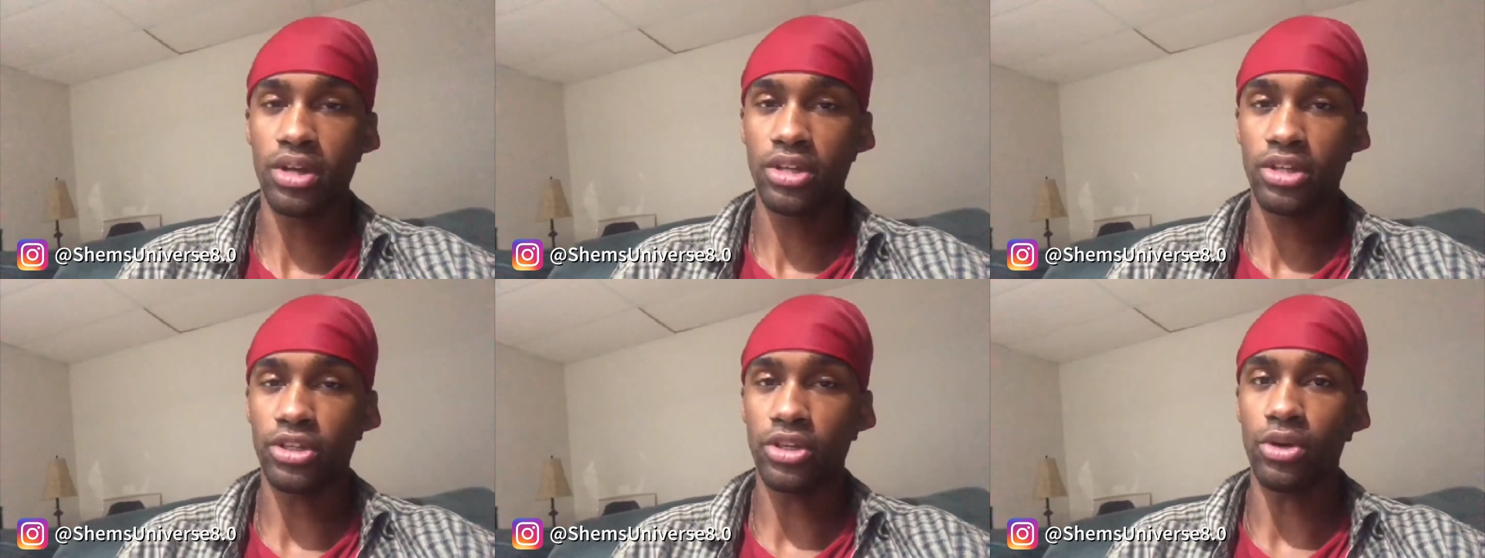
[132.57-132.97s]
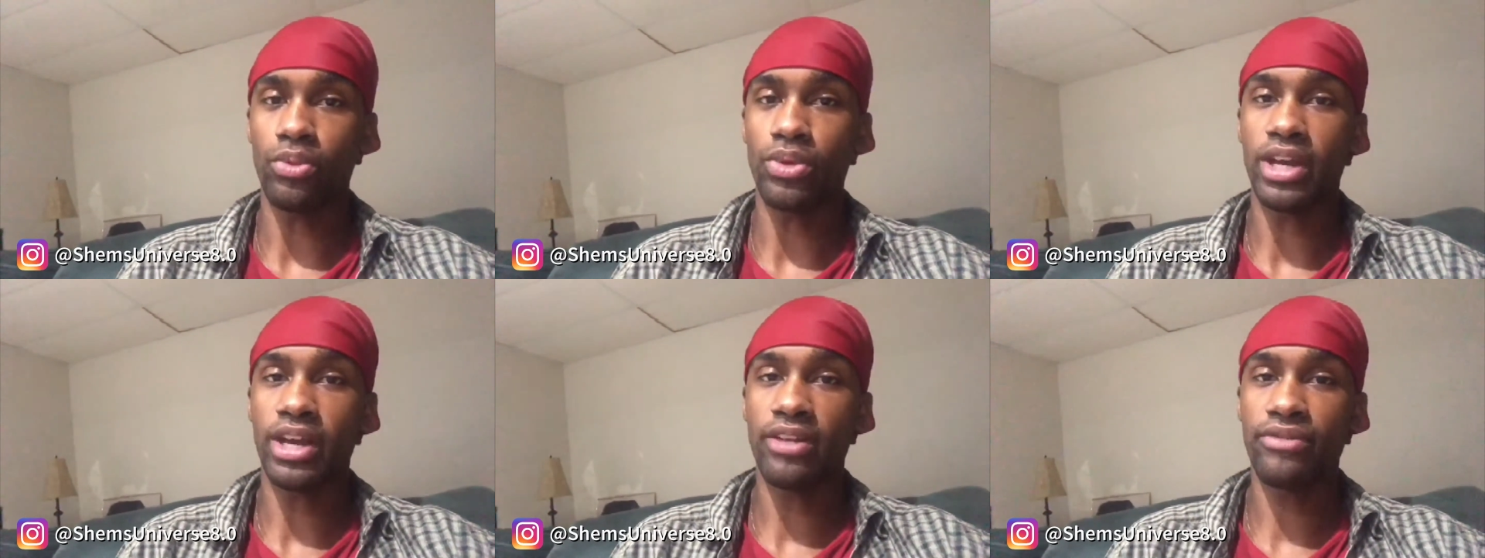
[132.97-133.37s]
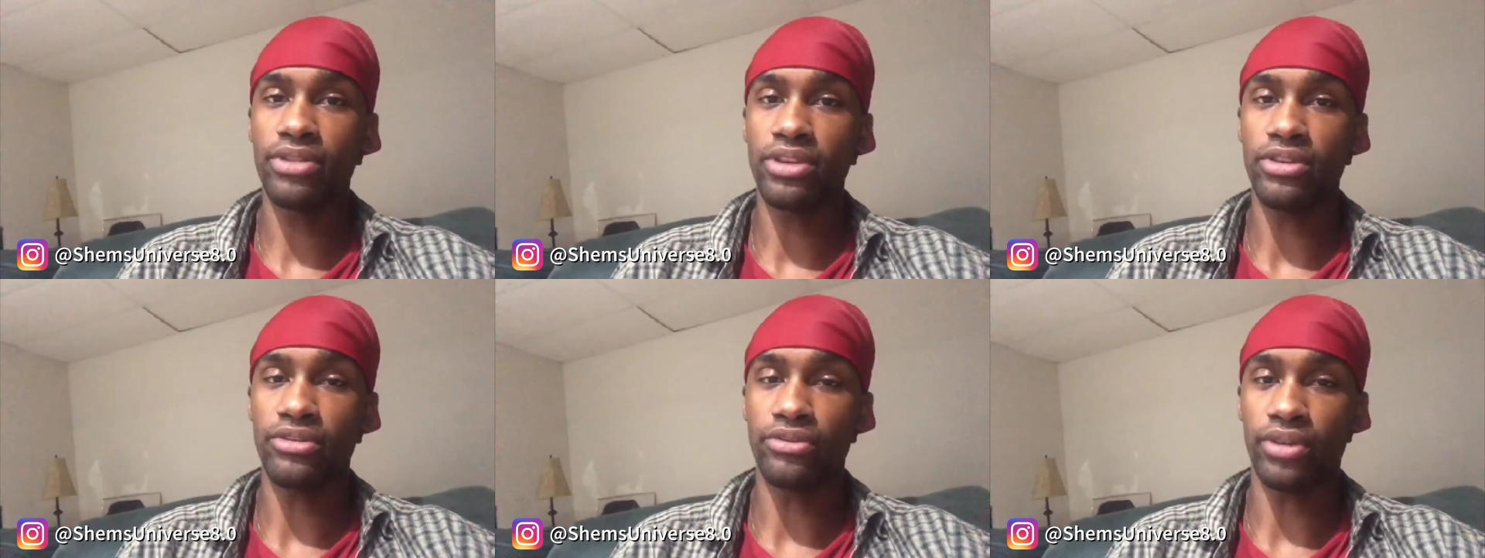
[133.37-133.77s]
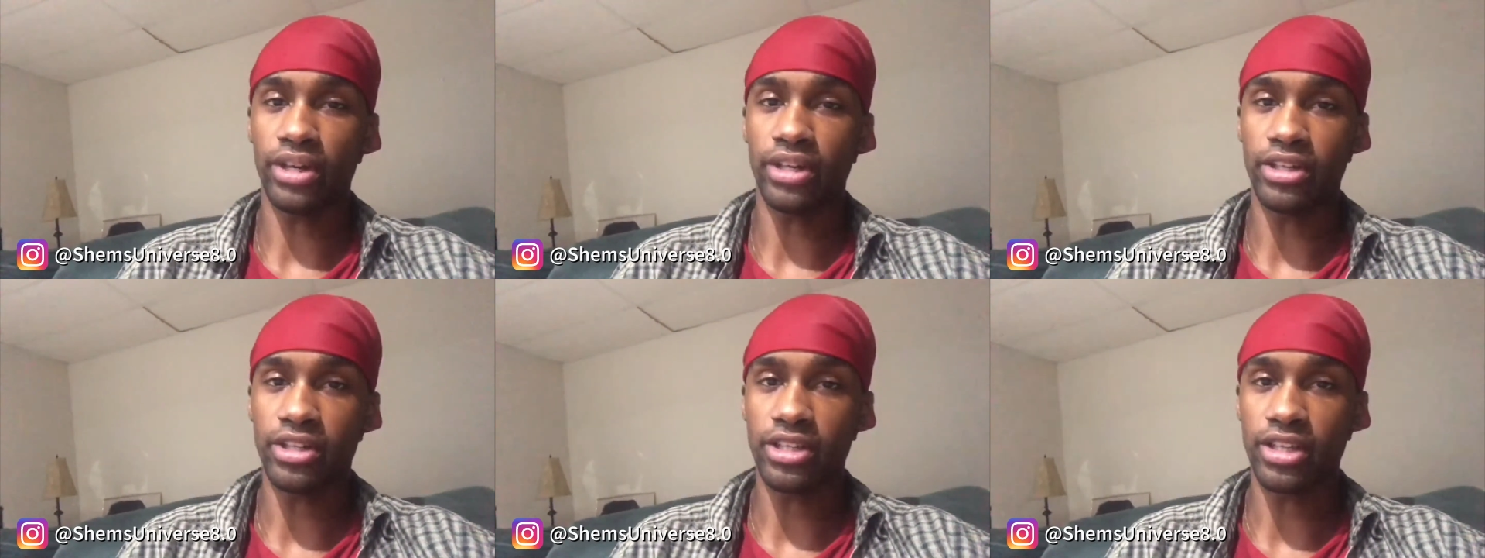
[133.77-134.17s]
So we have the
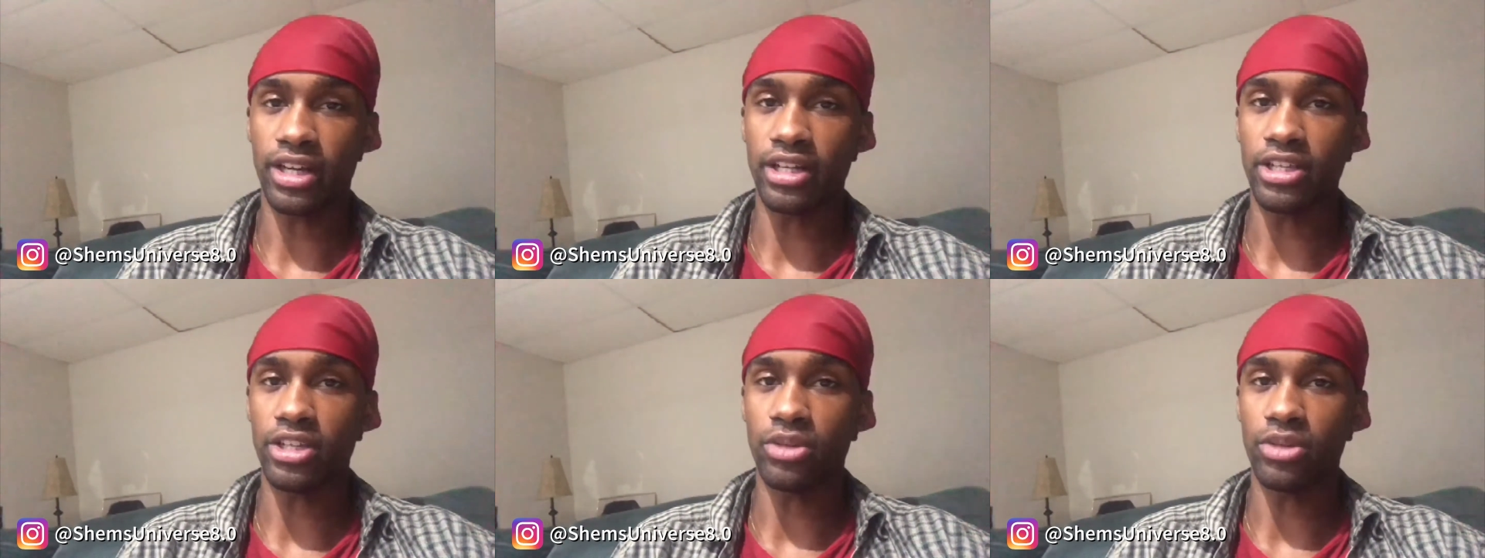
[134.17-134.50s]
fire signs.